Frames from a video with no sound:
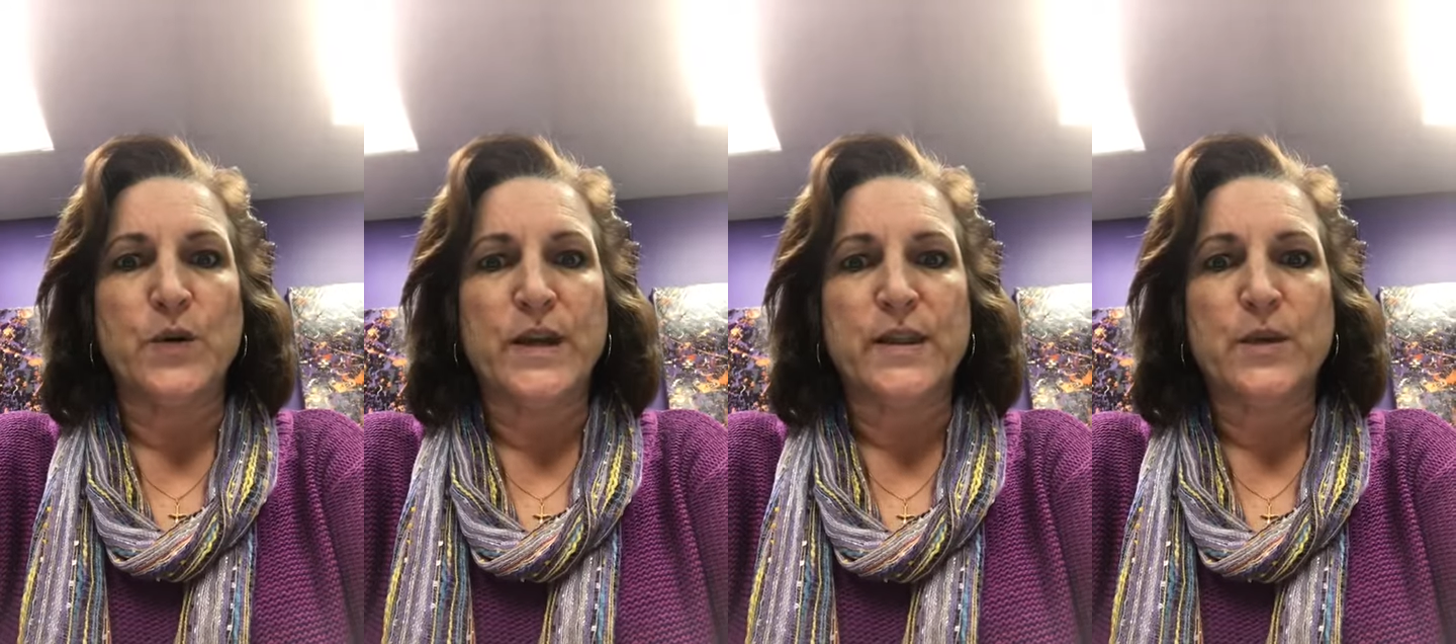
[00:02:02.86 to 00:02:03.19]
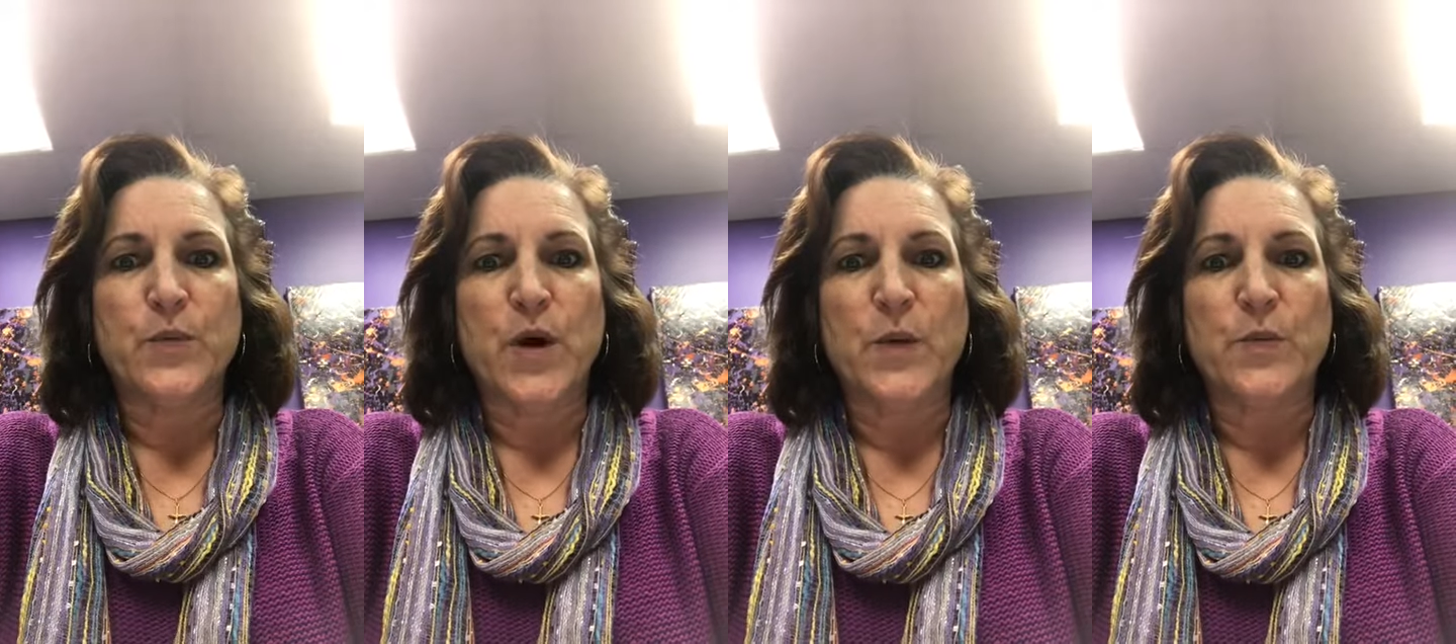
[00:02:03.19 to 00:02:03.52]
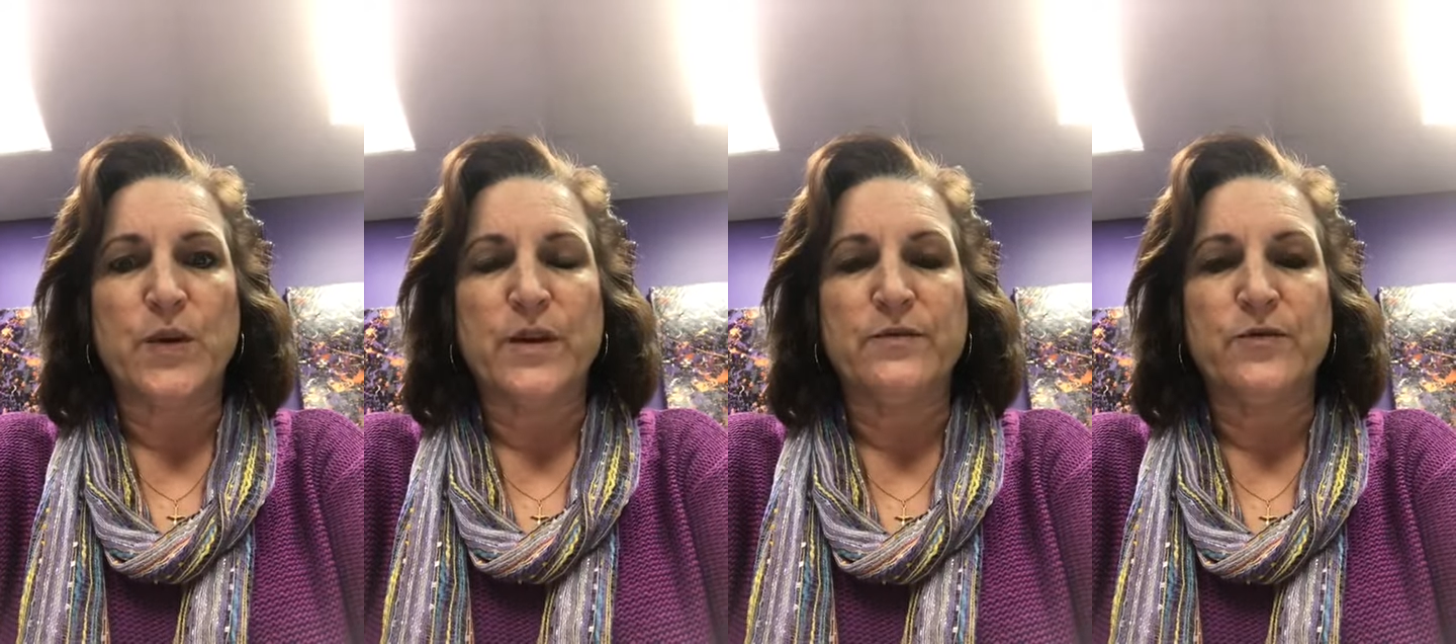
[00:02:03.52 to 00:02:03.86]
get the
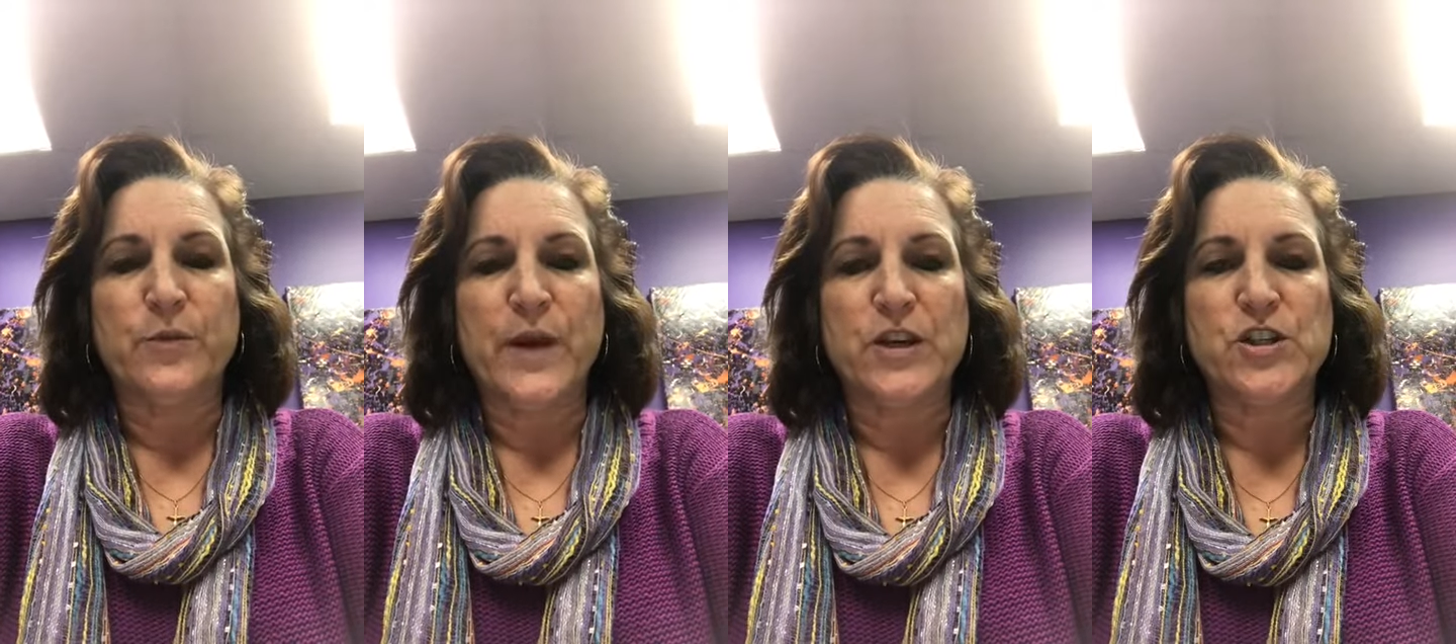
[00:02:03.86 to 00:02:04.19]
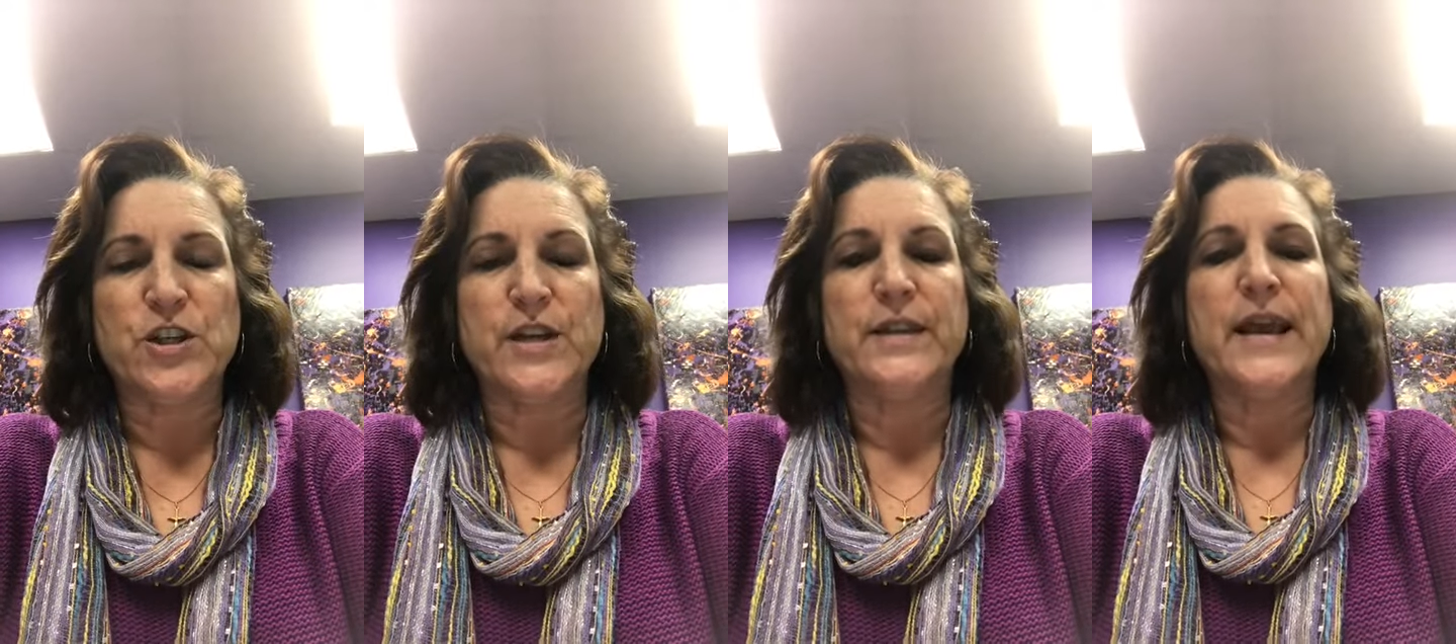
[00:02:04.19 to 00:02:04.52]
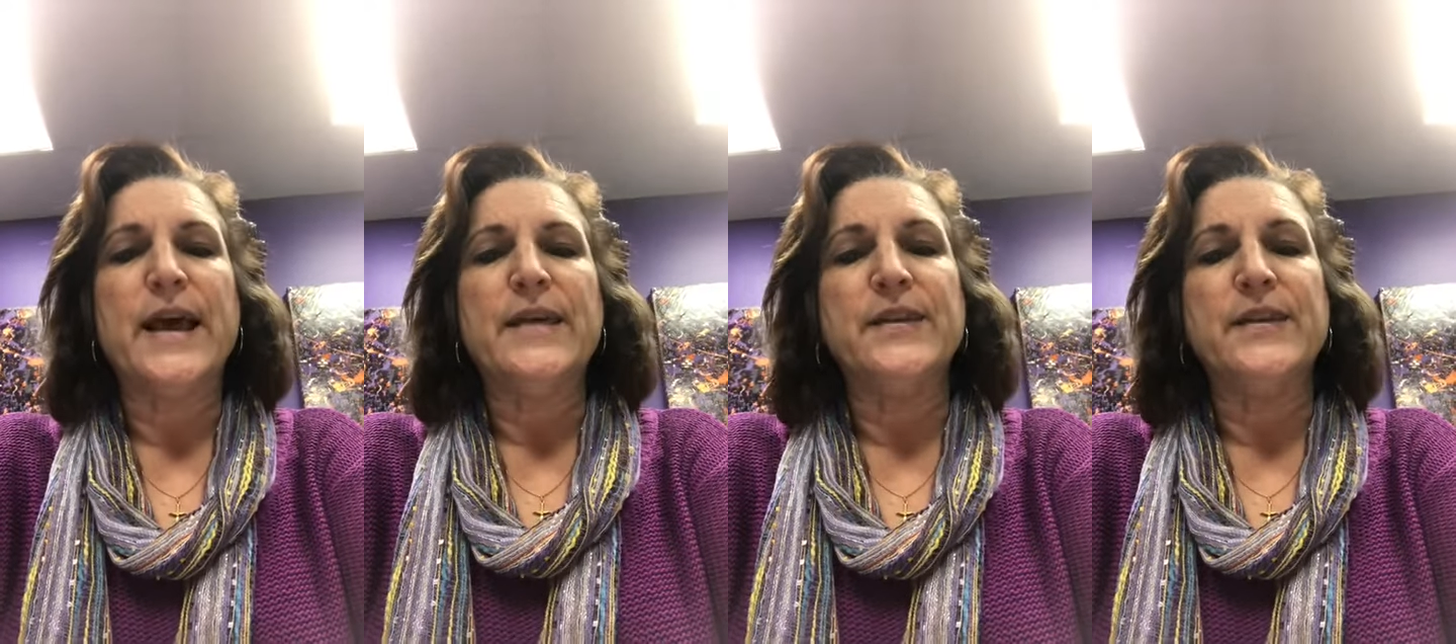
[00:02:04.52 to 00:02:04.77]
proper information,